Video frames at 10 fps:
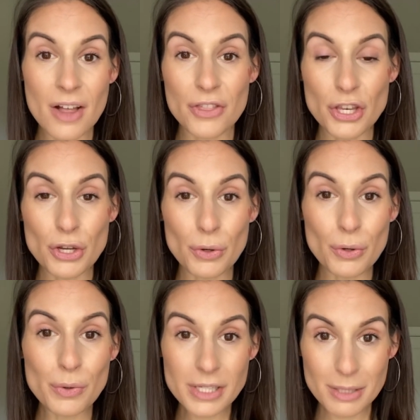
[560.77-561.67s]
then you're
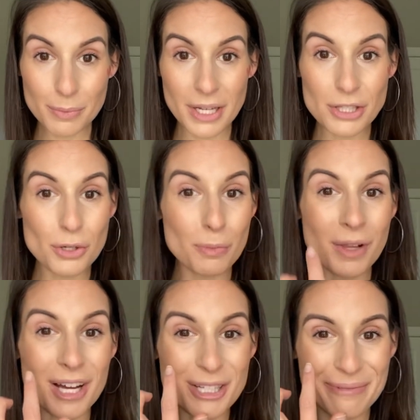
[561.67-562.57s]
going to place your
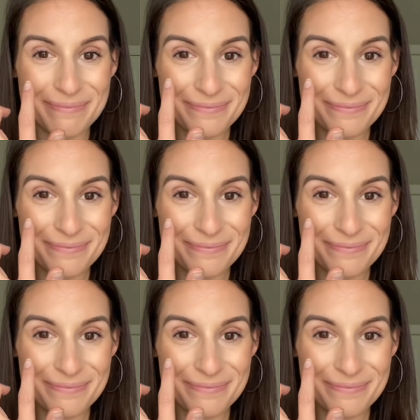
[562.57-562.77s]
blush